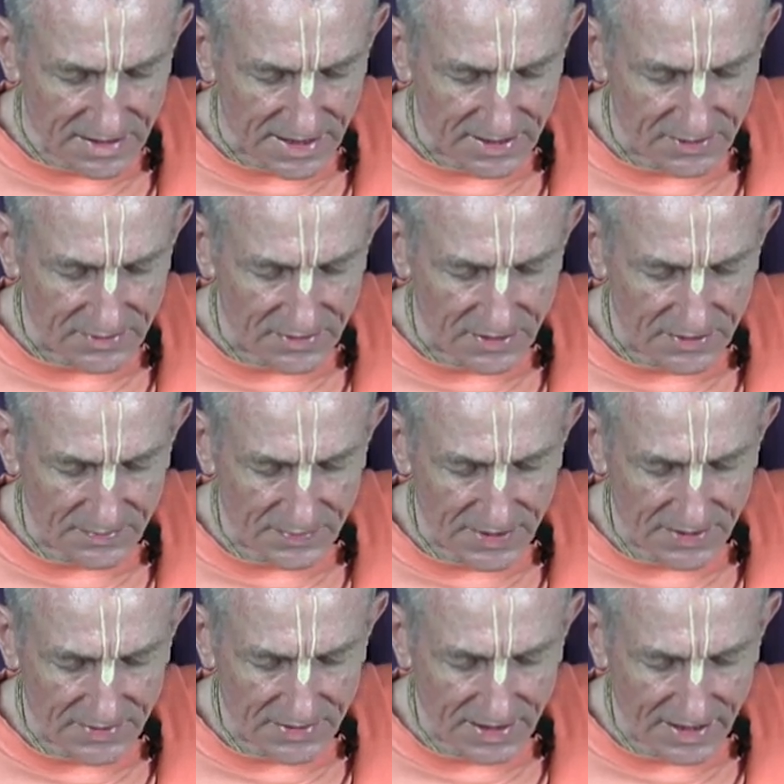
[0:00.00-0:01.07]
They do not
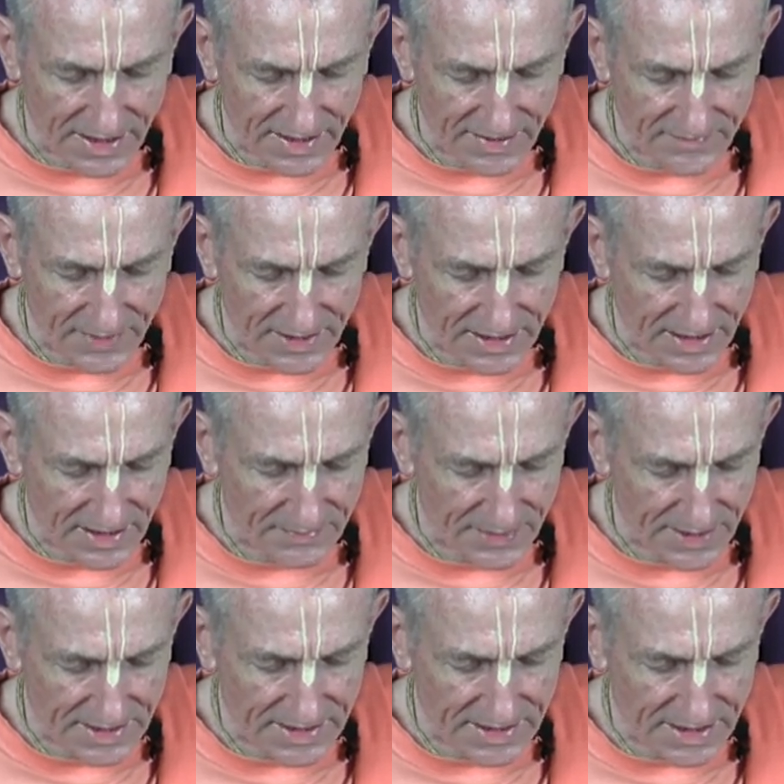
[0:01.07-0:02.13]
appear alive, but like
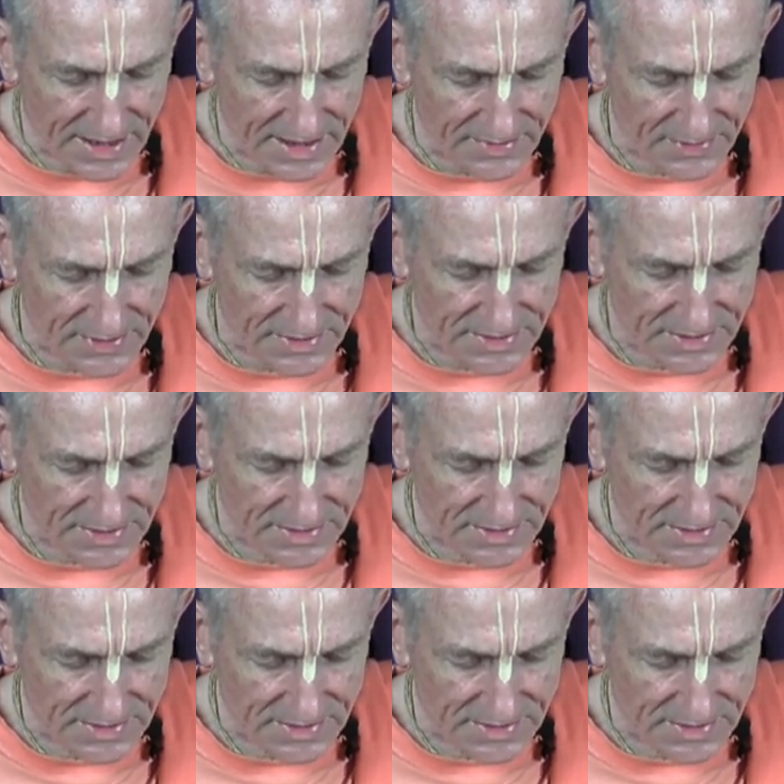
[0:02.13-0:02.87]
painted animals.